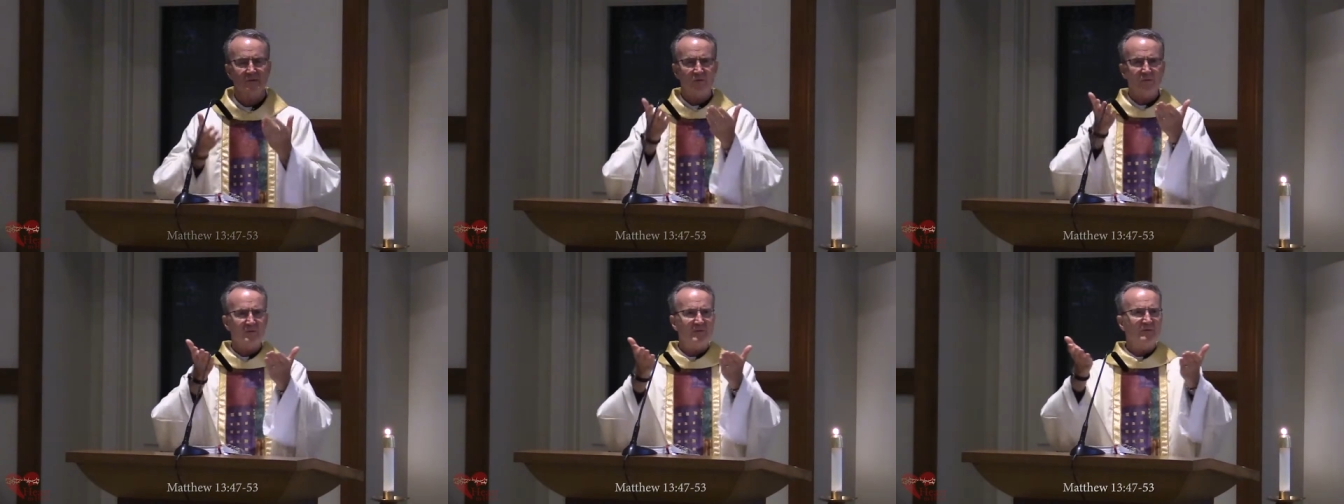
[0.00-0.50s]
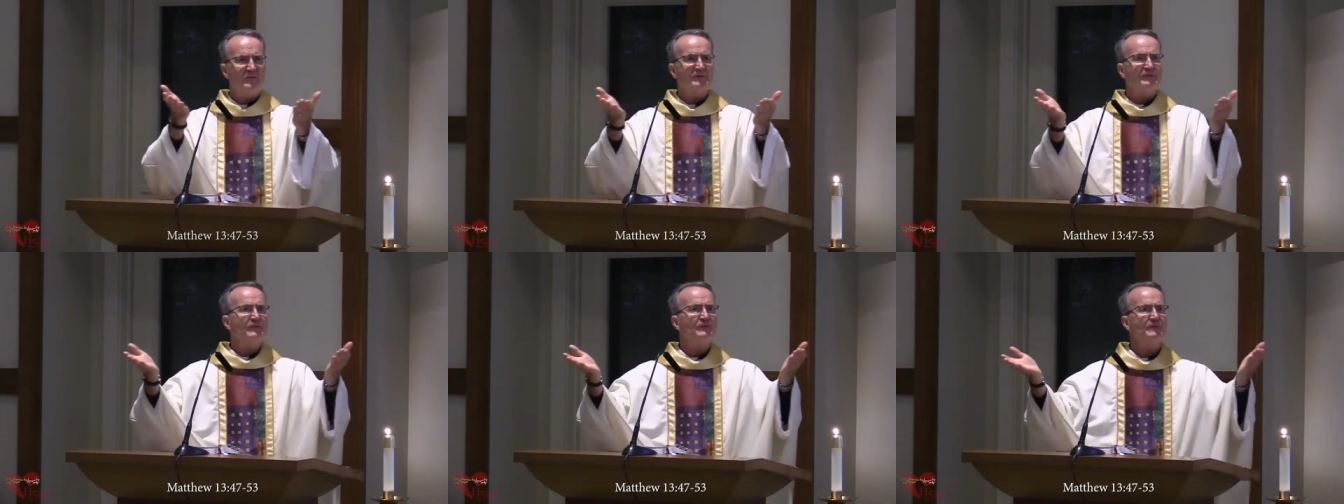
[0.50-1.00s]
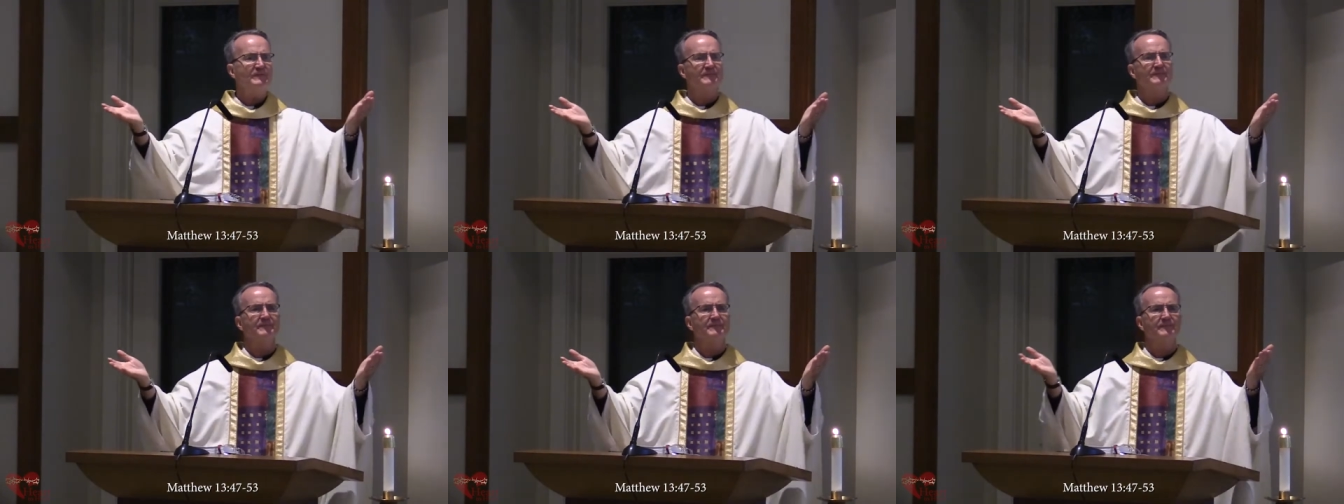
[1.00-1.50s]
Lord be with you.
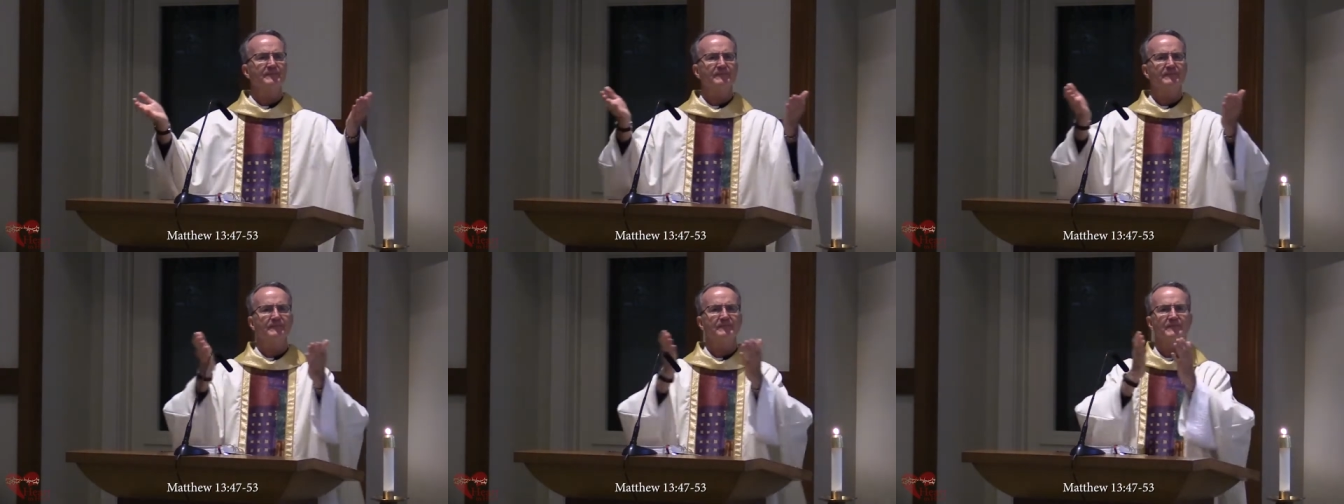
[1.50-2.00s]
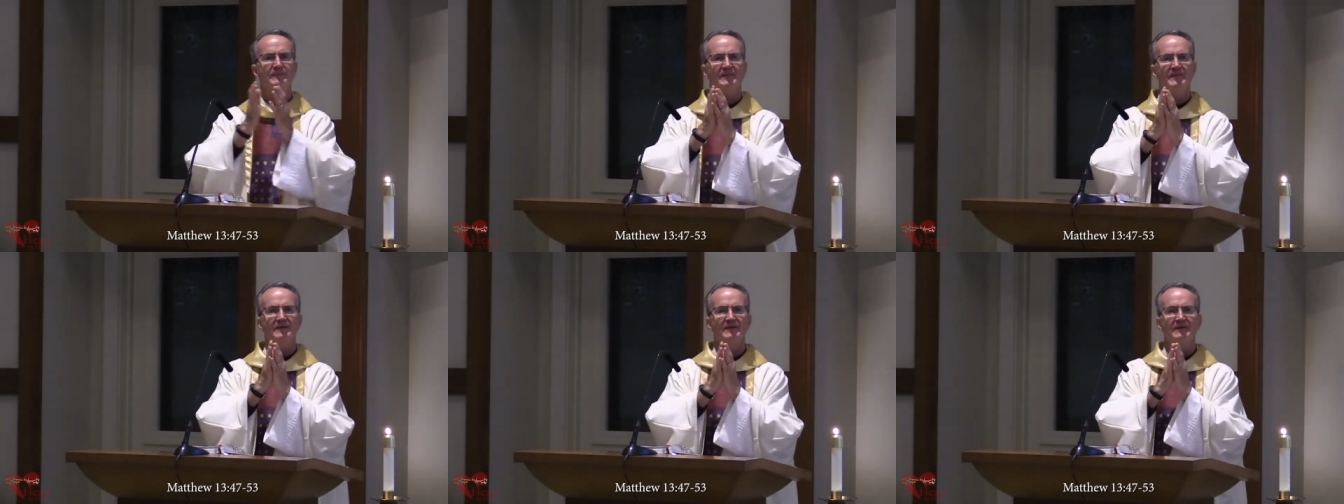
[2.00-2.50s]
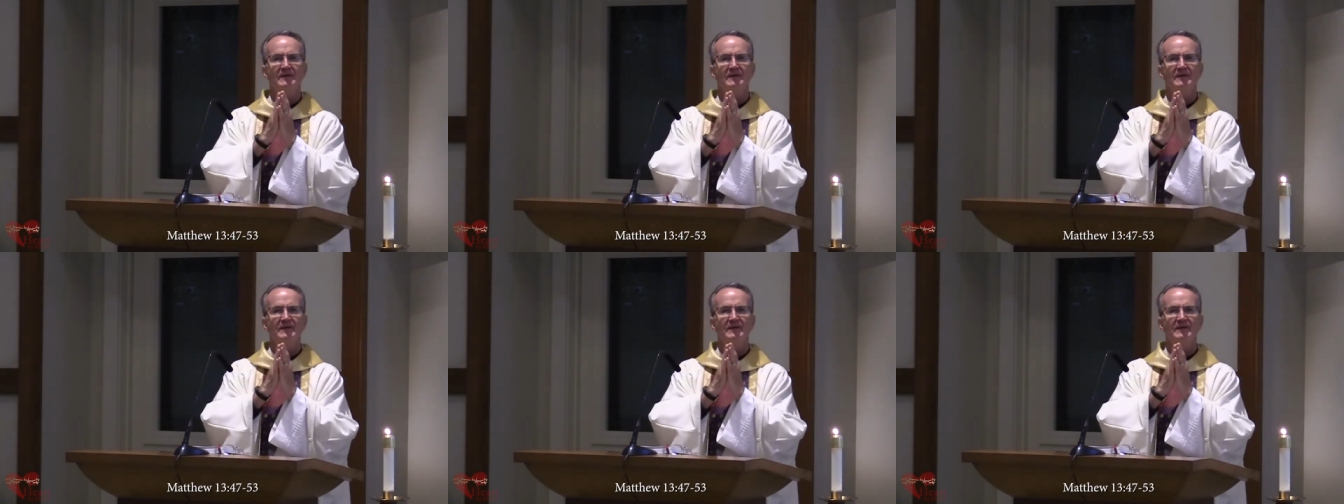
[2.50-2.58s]
And with your spirit.